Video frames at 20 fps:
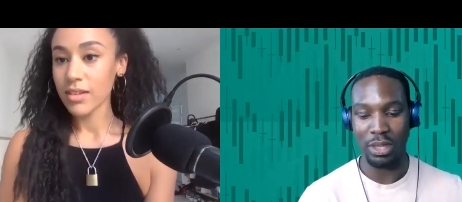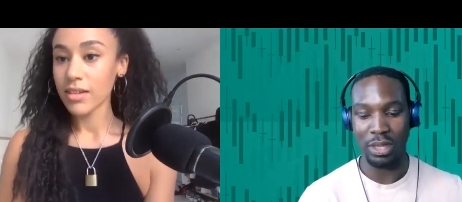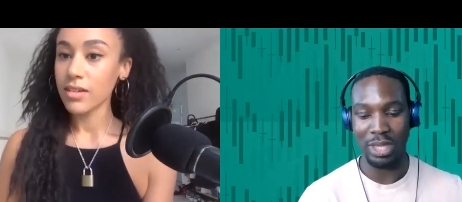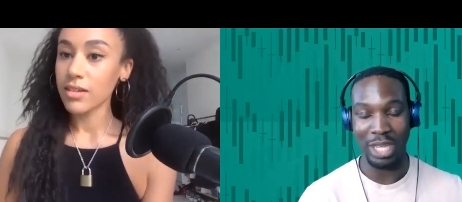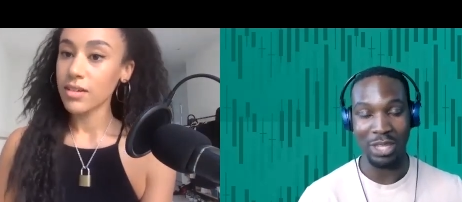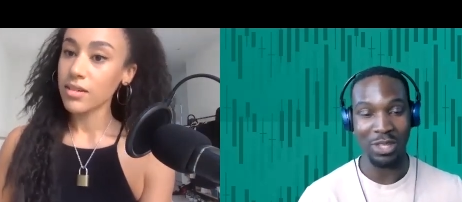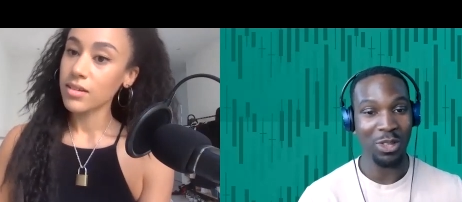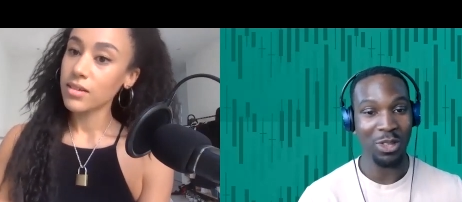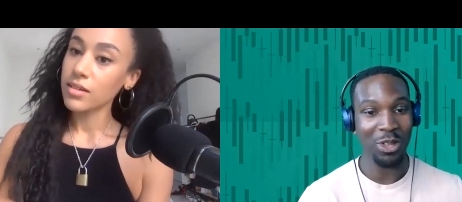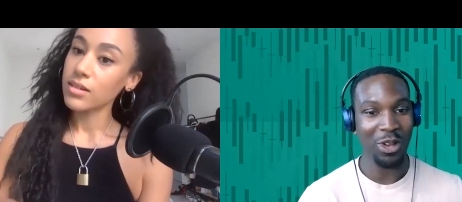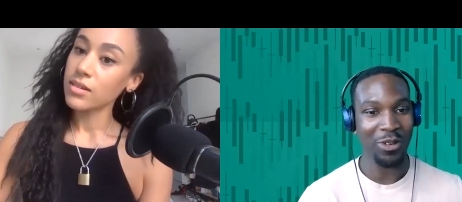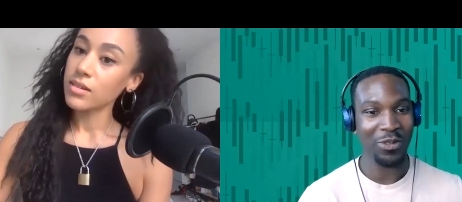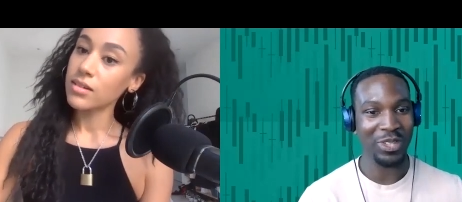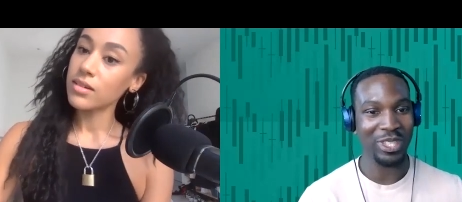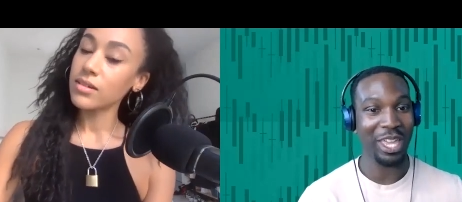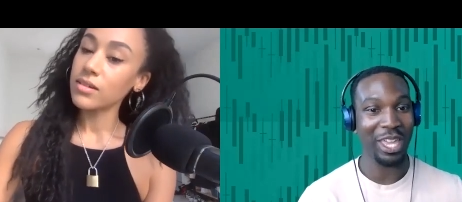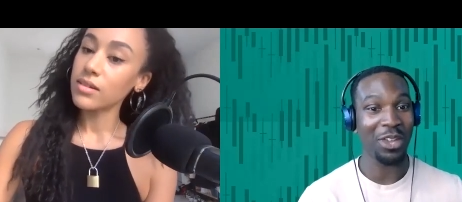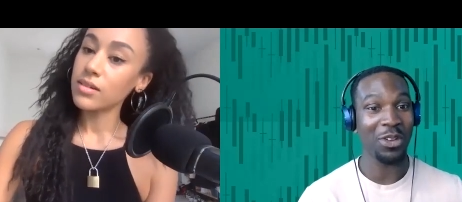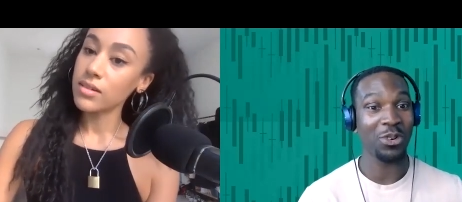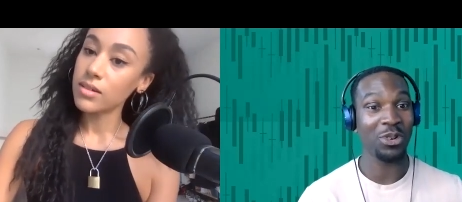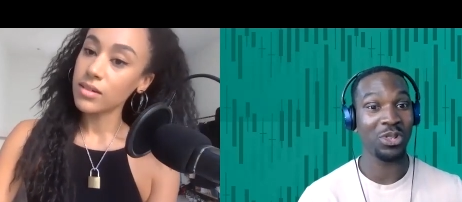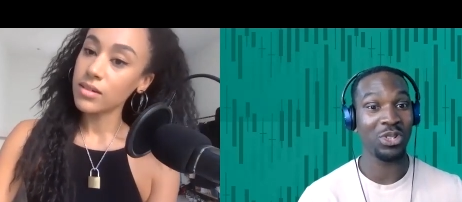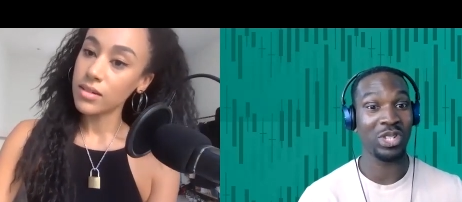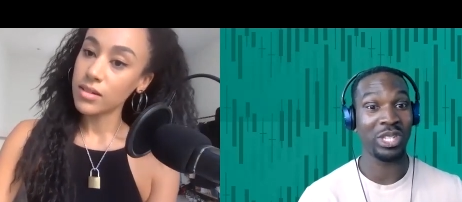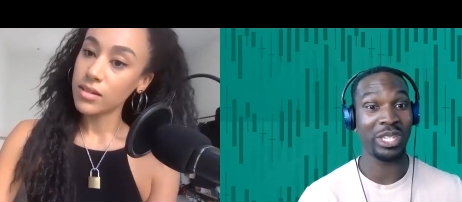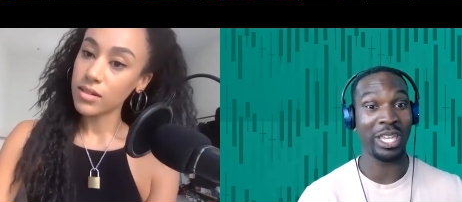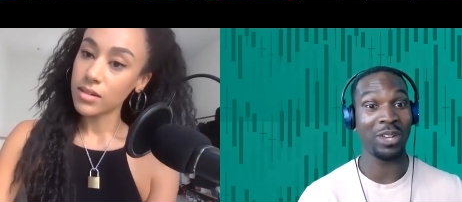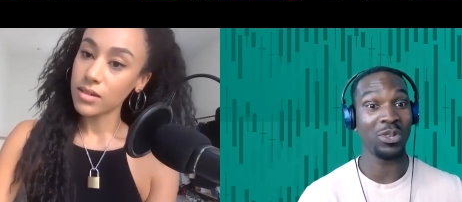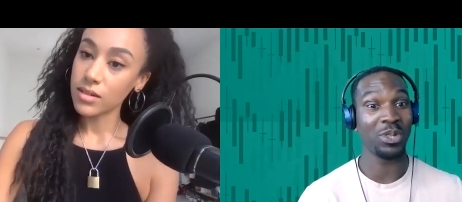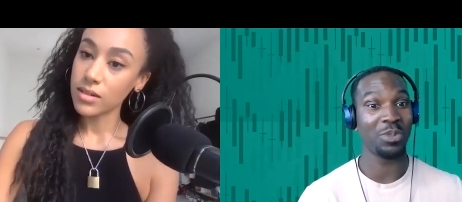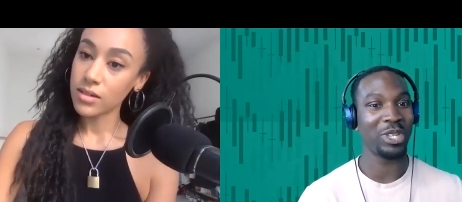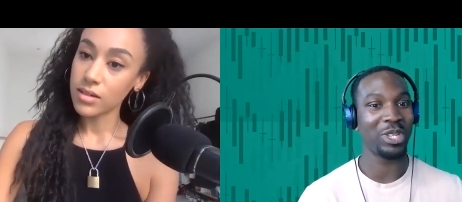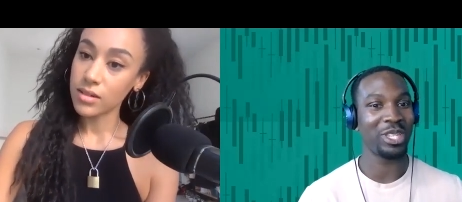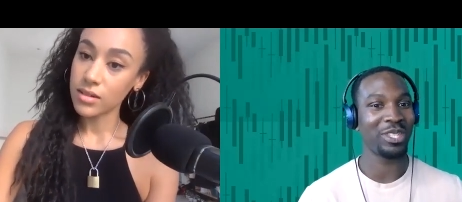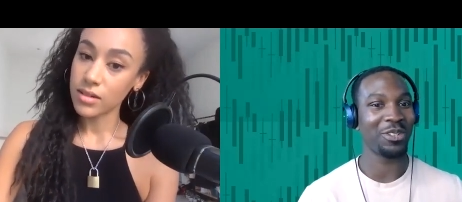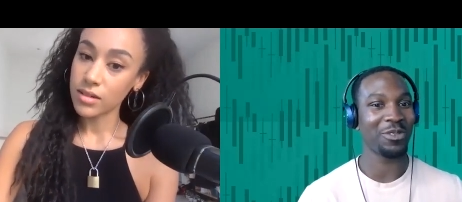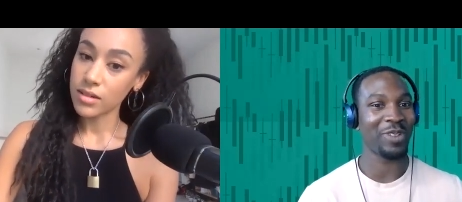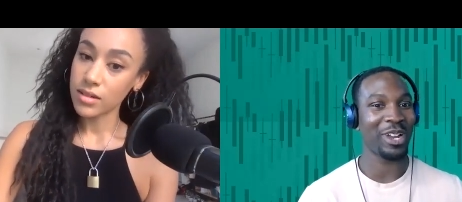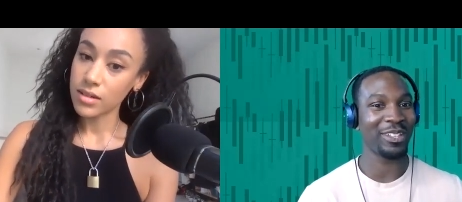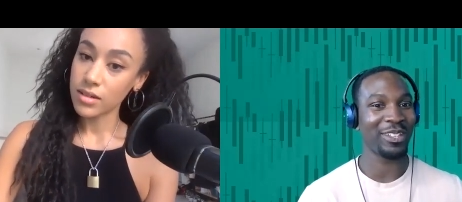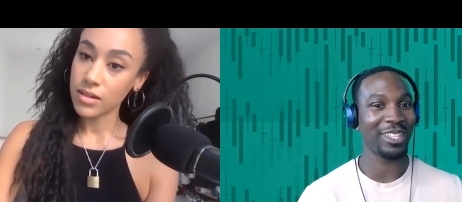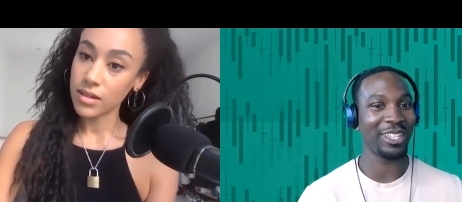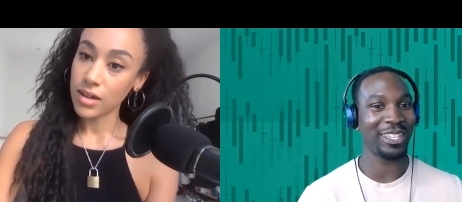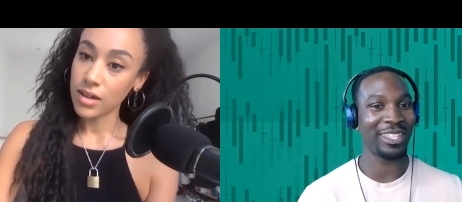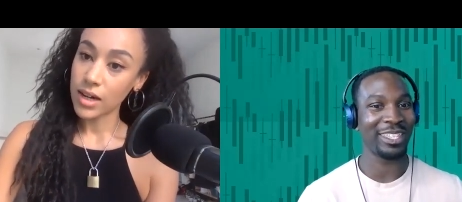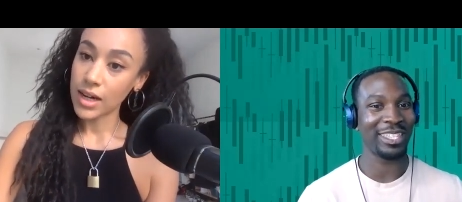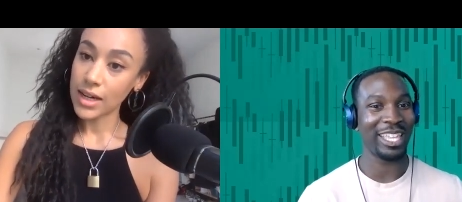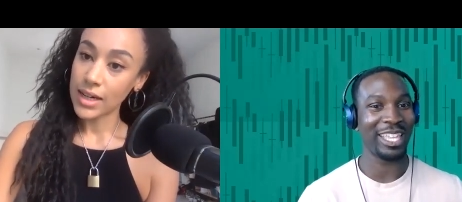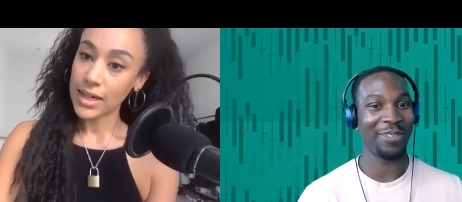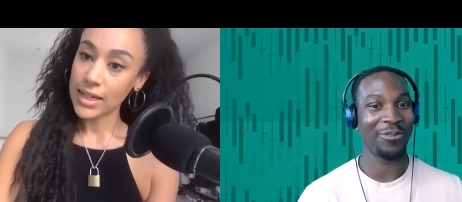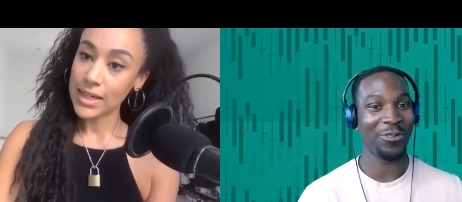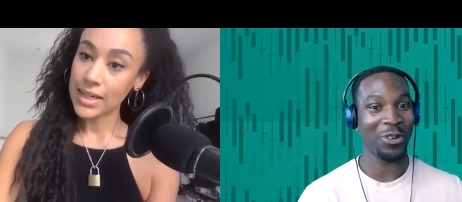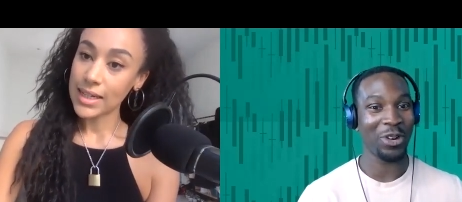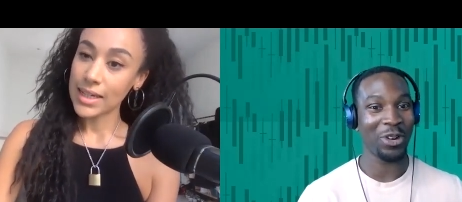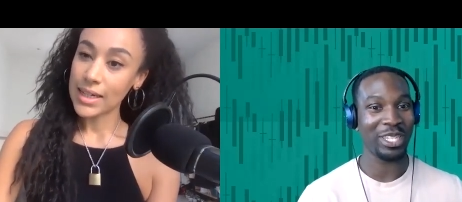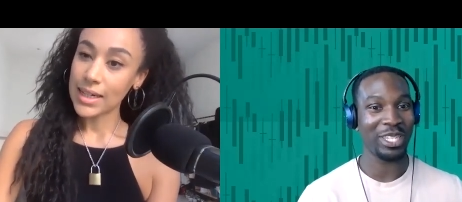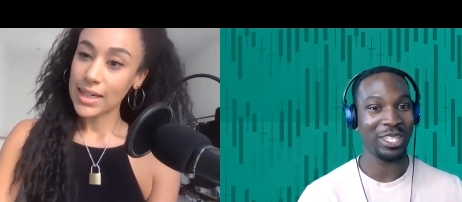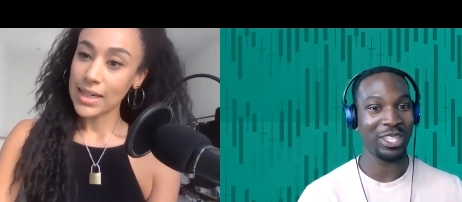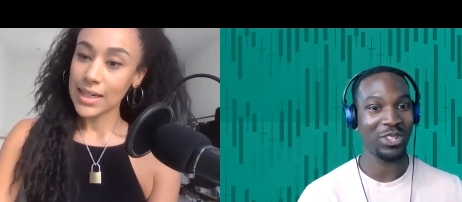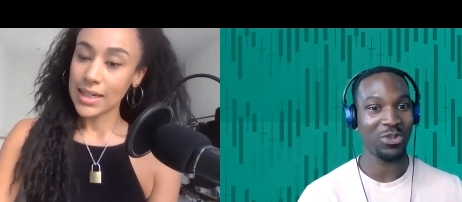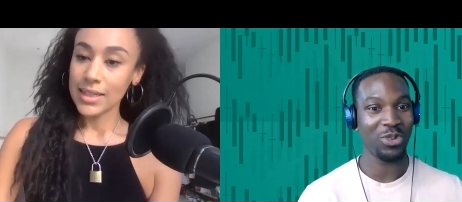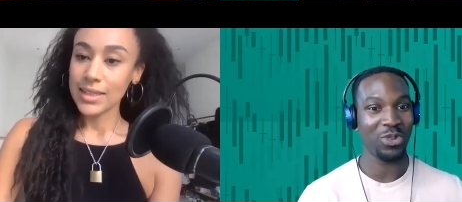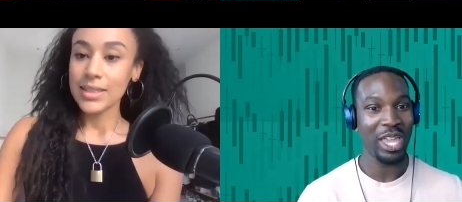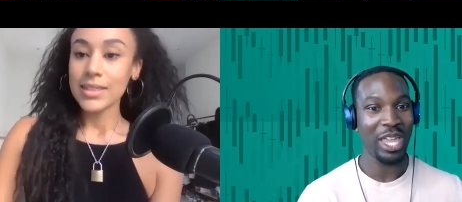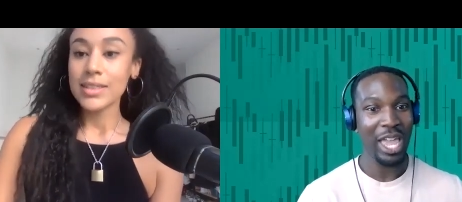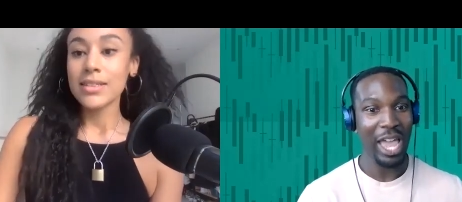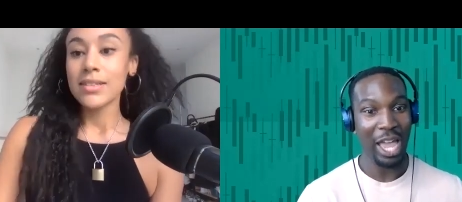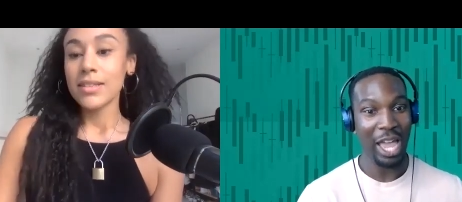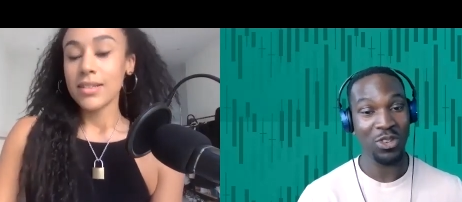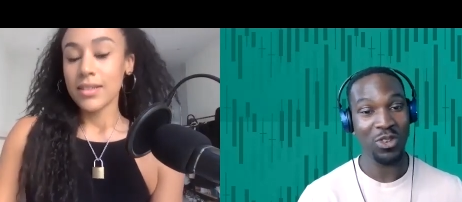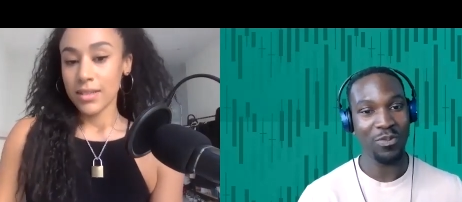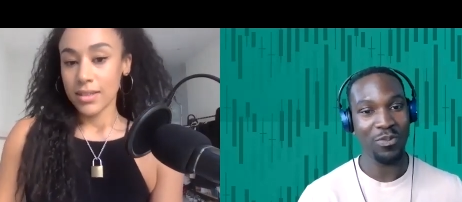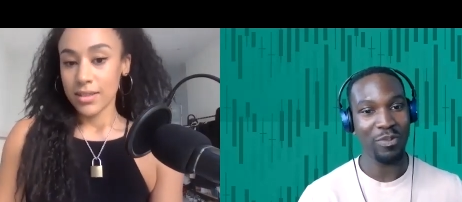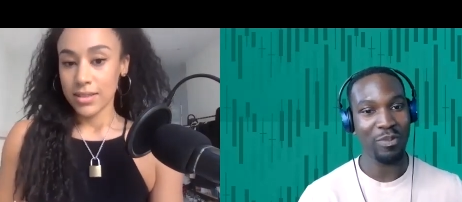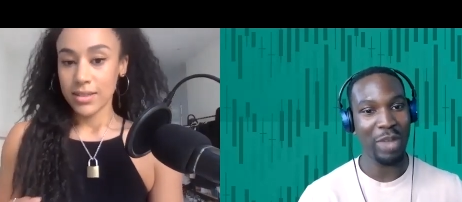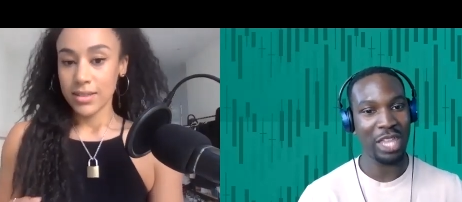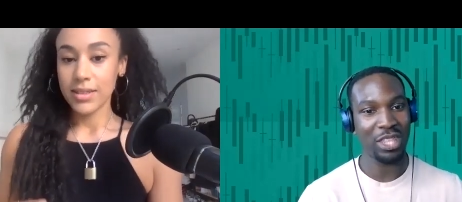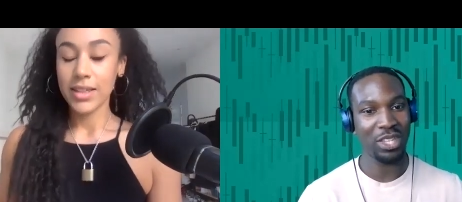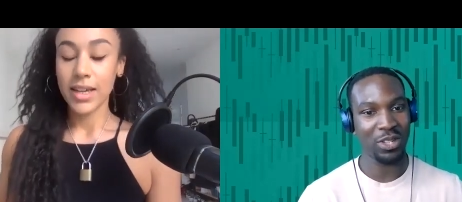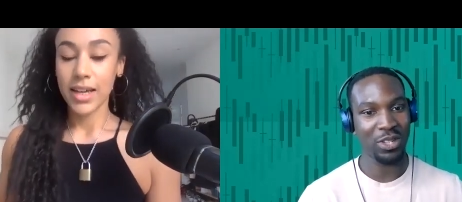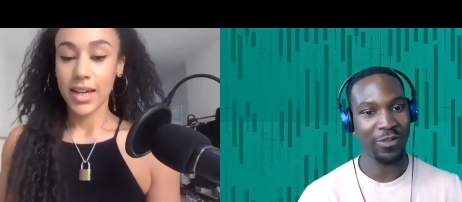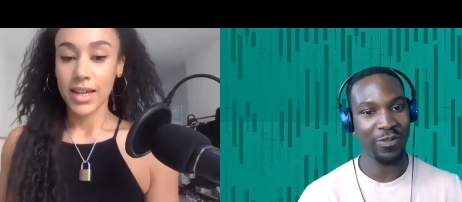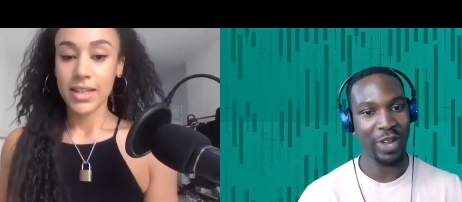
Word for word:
Speaker 1: there's a lot of snake oil salesmen around in the forex industry, and you've managed yeah.